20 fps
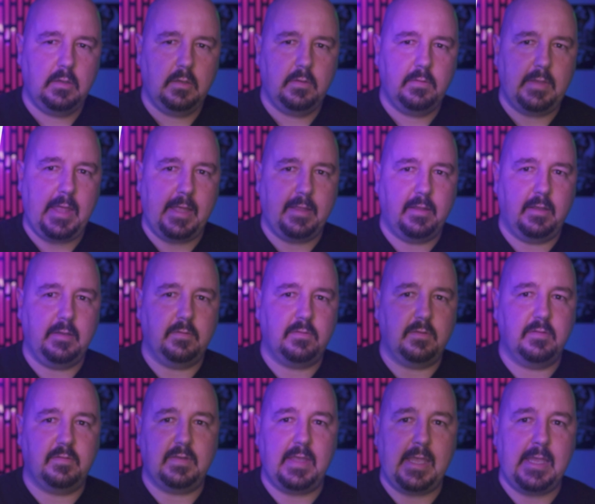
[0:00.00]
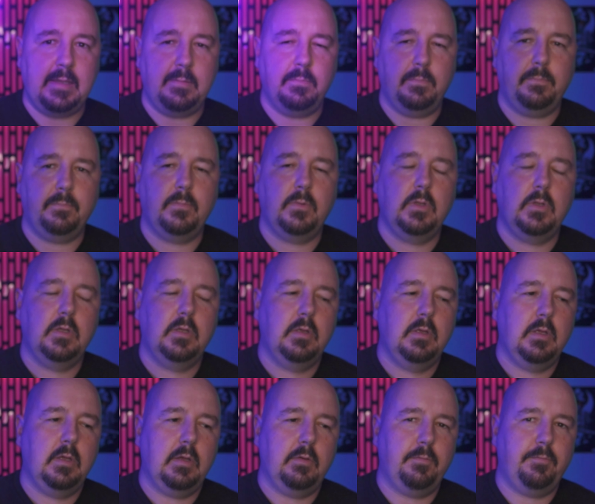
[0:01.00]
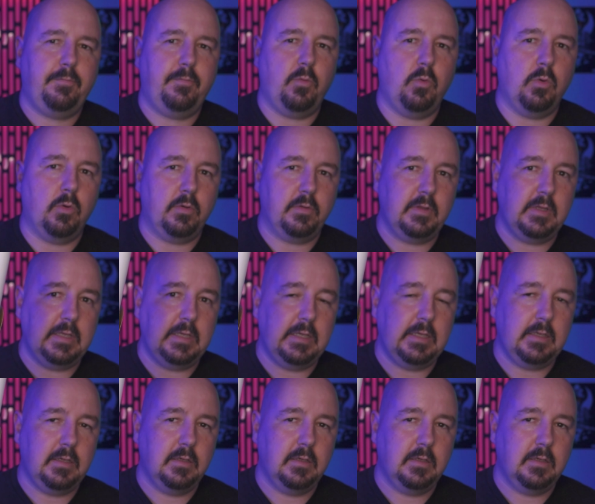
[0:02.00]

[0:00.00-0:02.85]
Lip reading: that is the same for the